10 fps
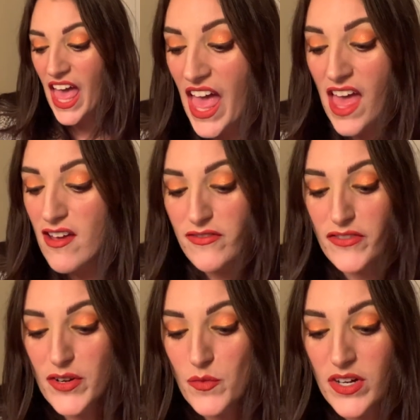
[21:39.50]

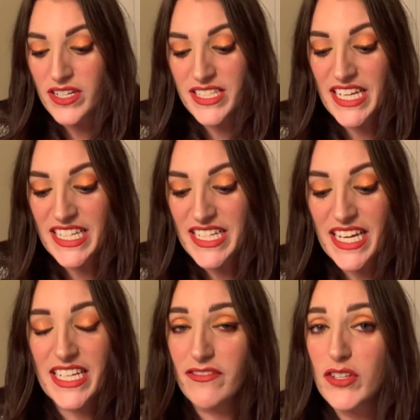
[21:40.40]
everyone getting
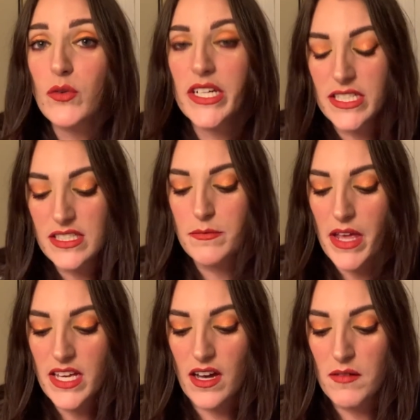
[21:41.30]
it. If you are into
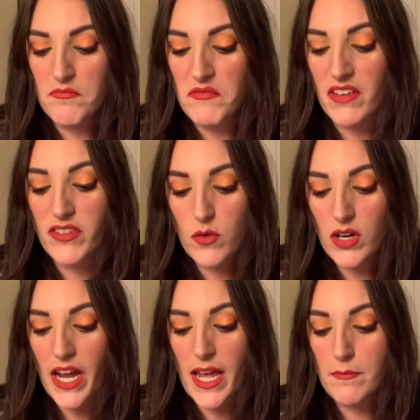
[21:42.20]
makeup, if you
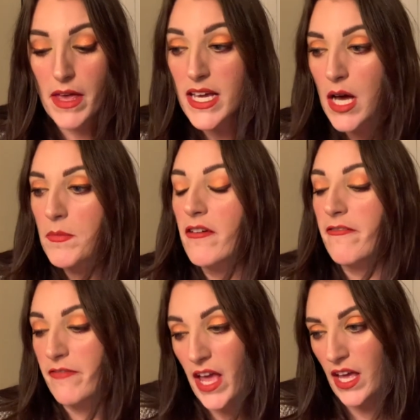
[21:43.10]
are a makeup
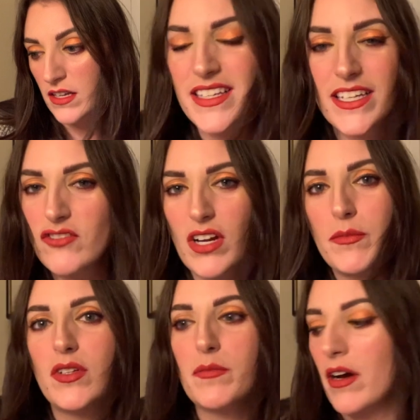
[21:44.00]
fan, get Tribe
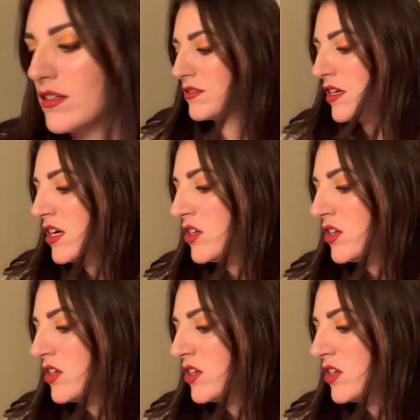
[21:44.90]
Beauty Box.